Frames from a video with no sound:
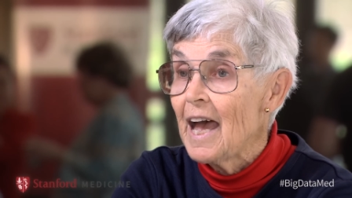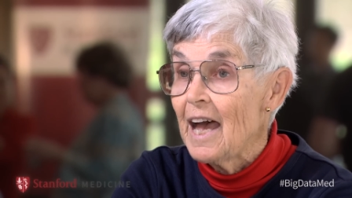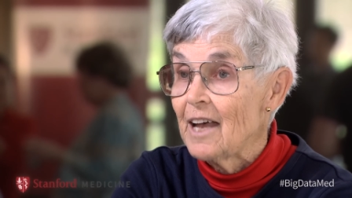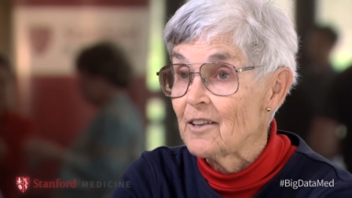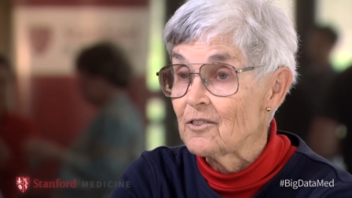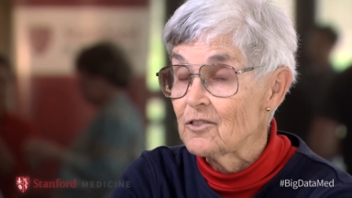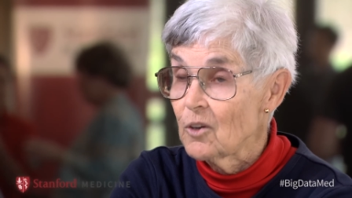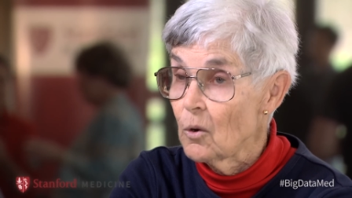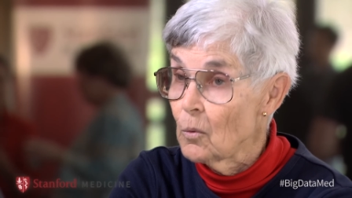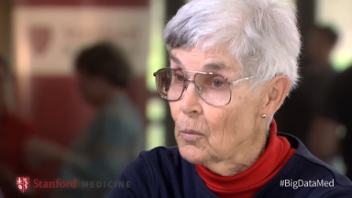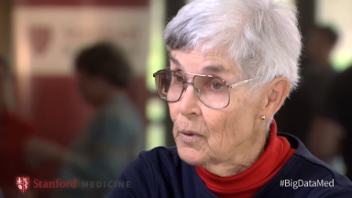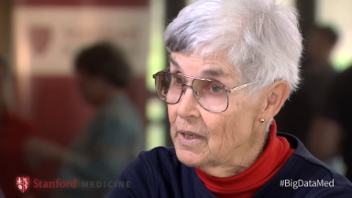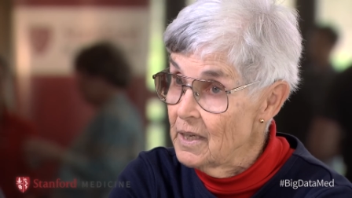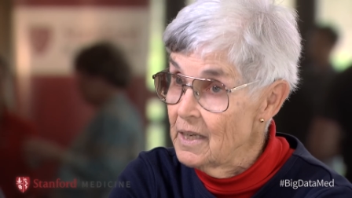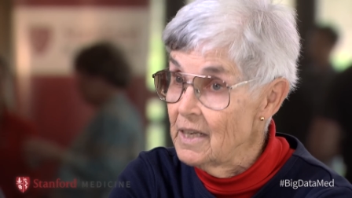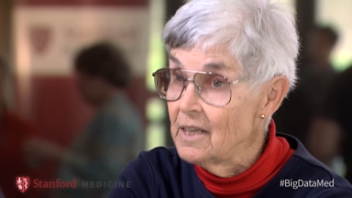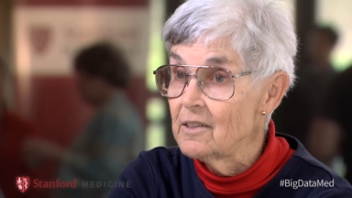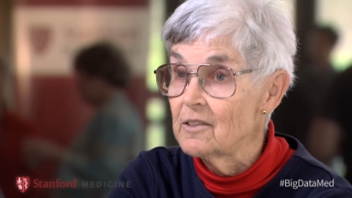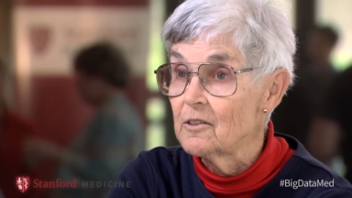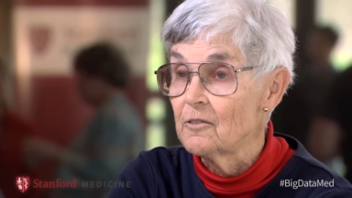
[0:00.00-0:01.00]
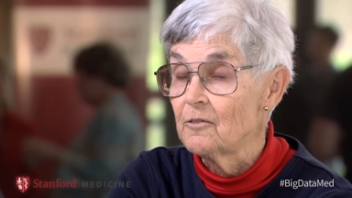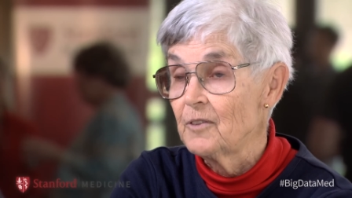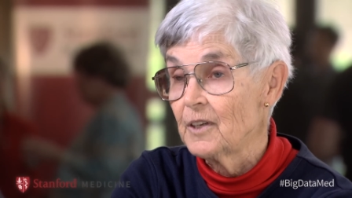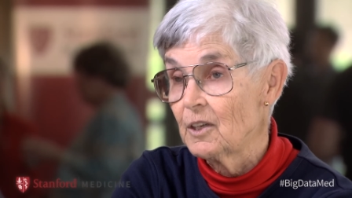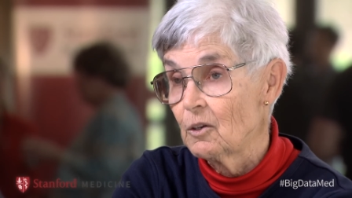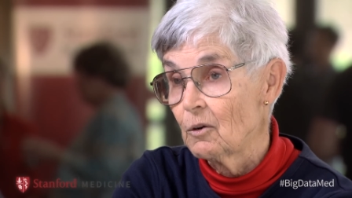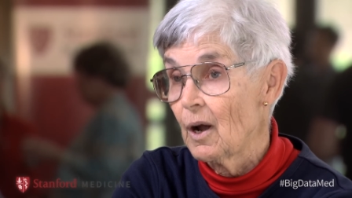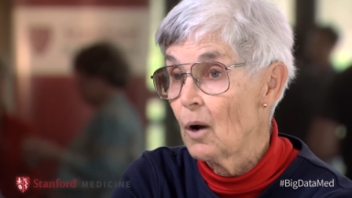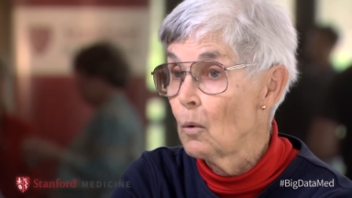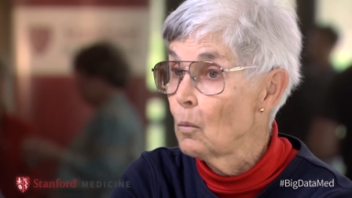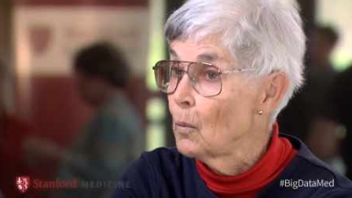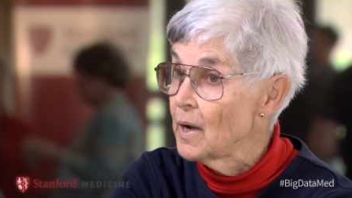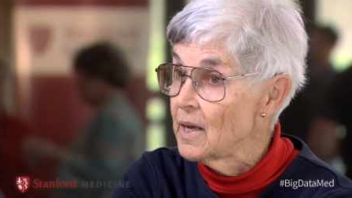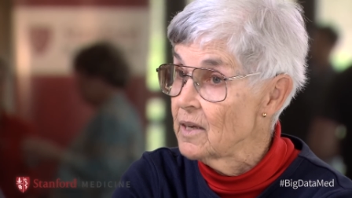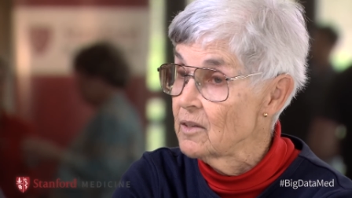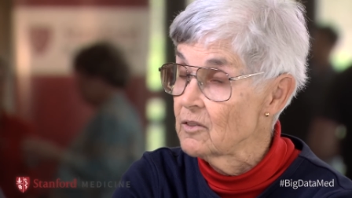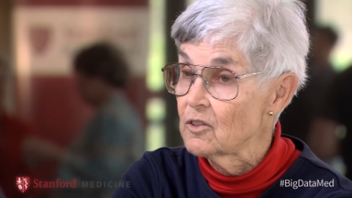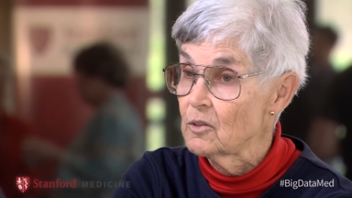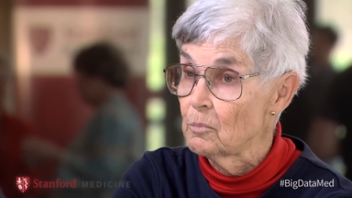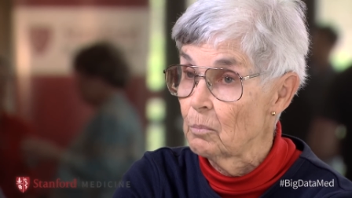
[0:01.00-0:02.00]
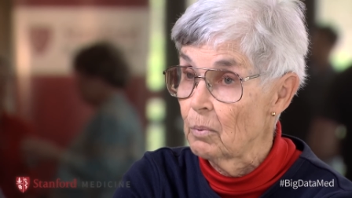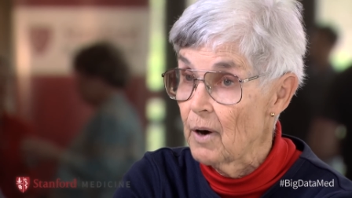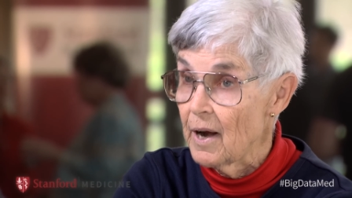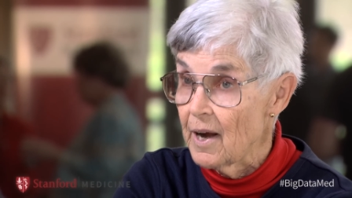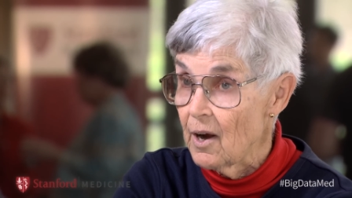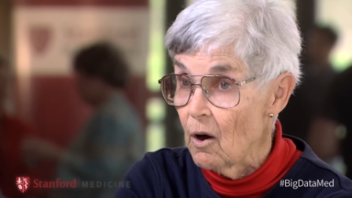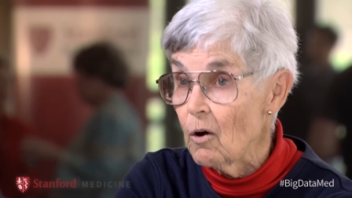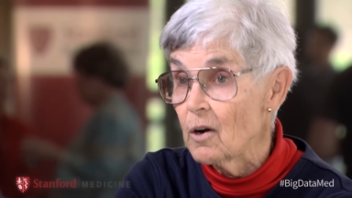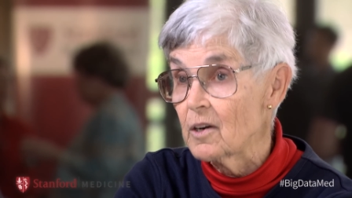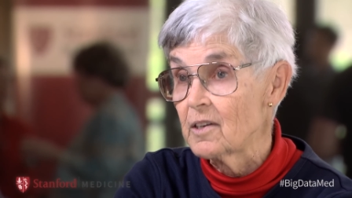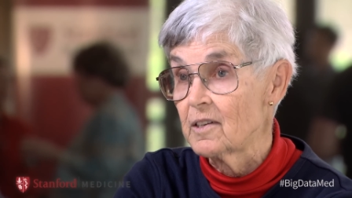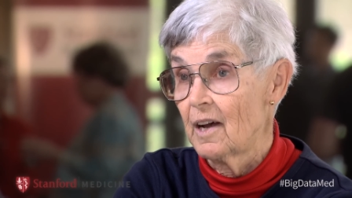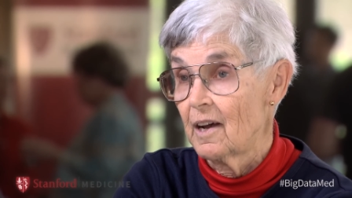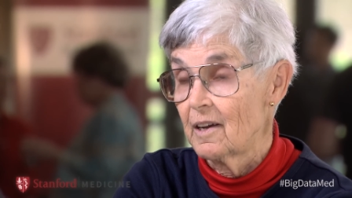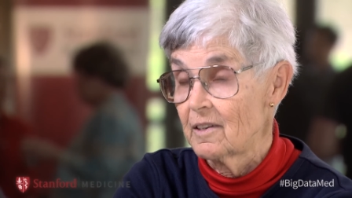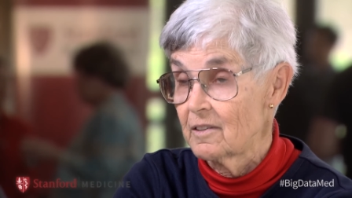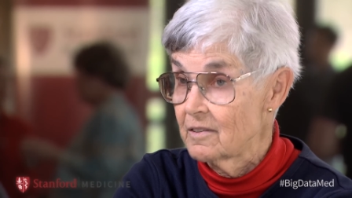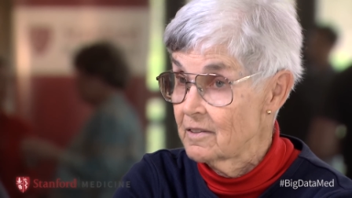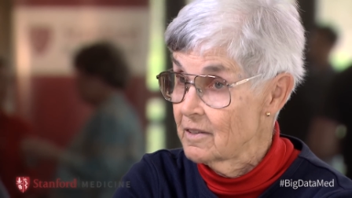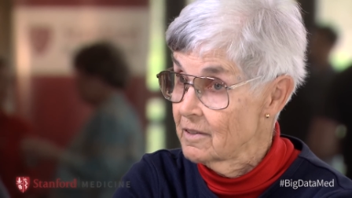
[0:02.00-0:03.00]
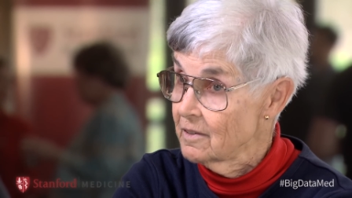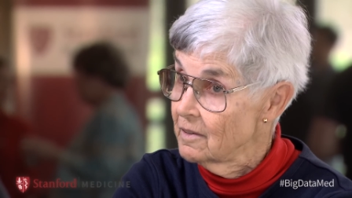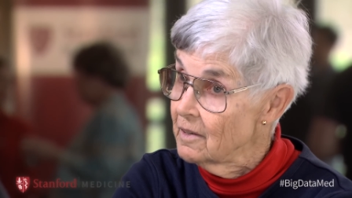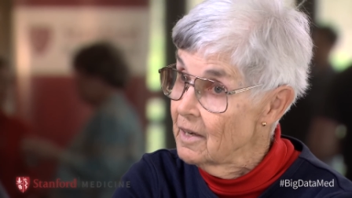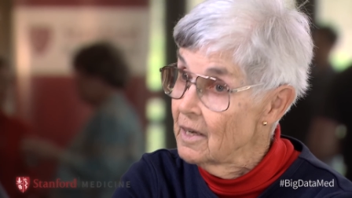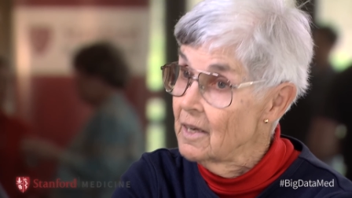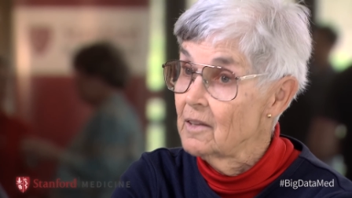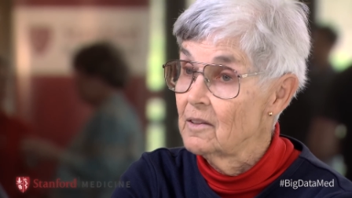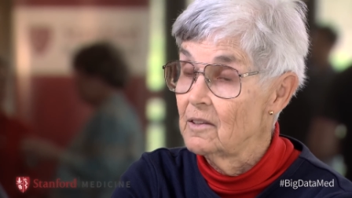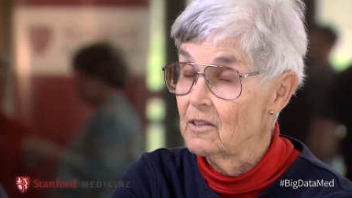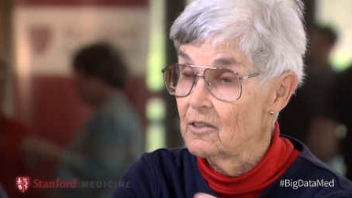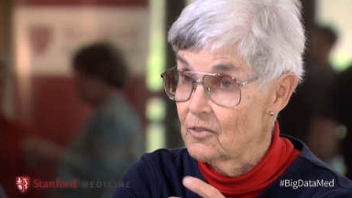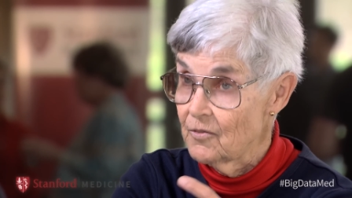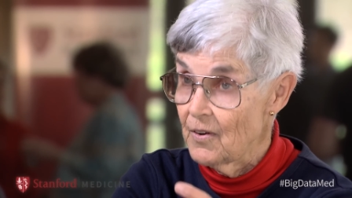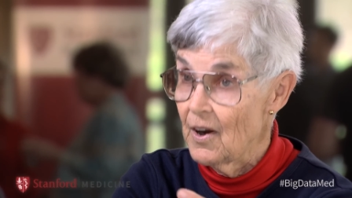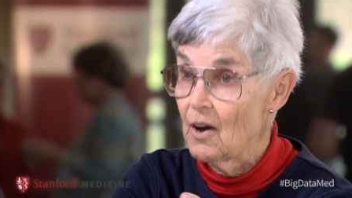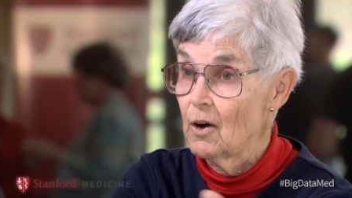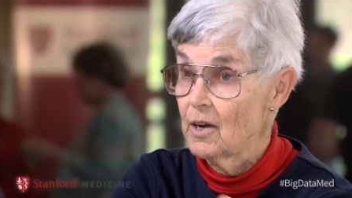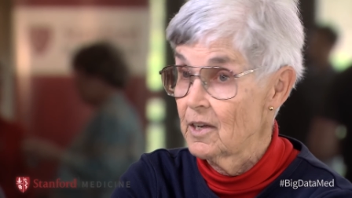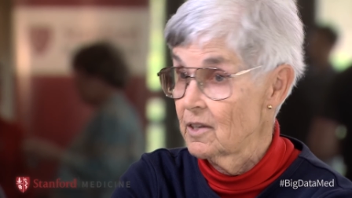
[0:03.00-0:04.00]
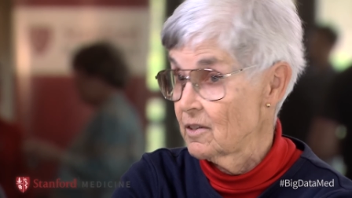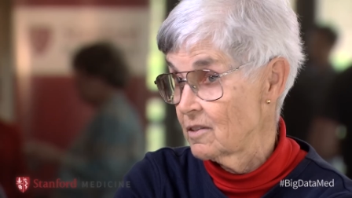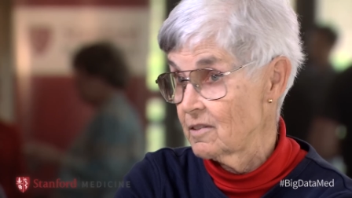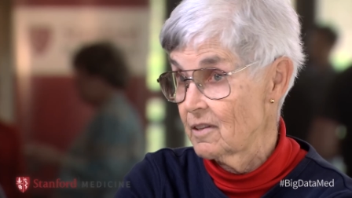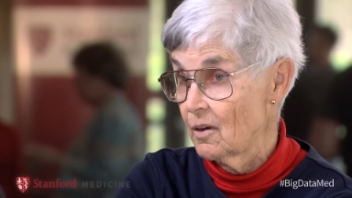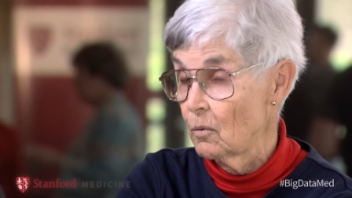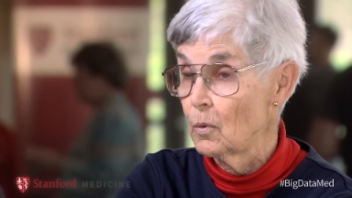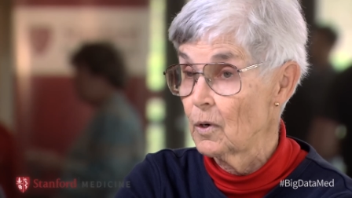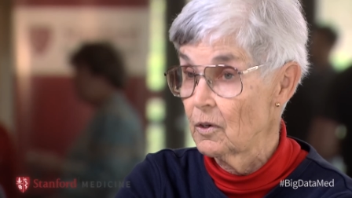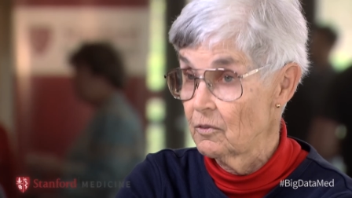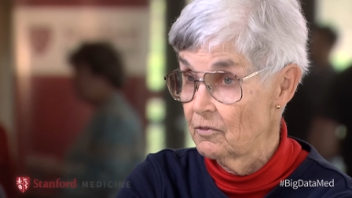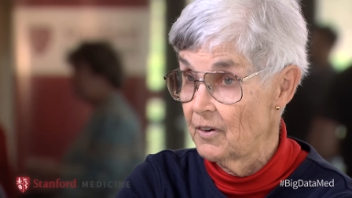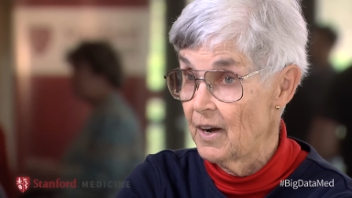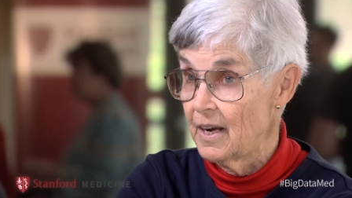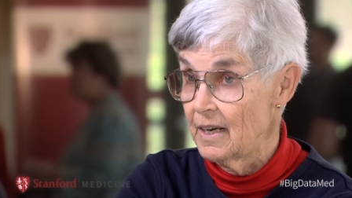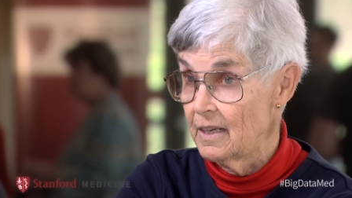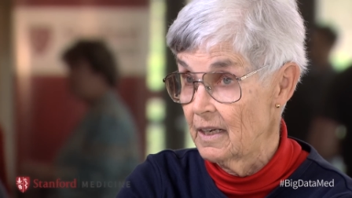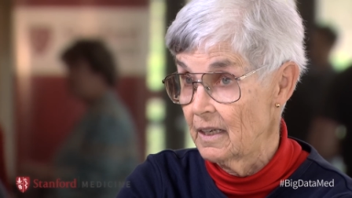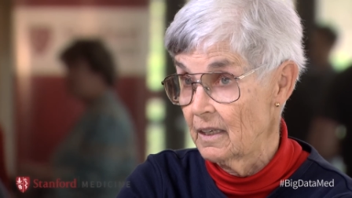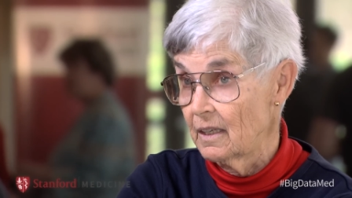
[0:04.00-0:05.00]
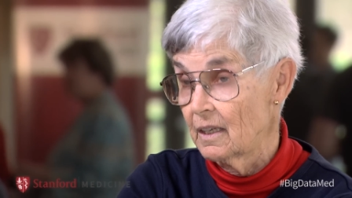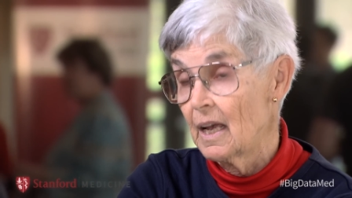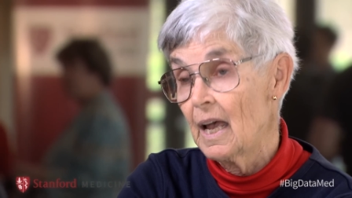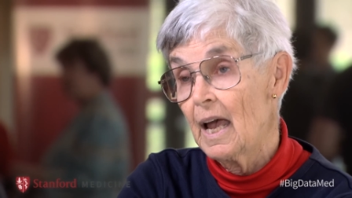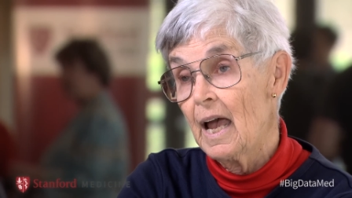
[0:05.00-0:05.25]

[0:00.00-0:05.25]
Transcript: And so we need to figure out ways to prioritize these variants that we're finding.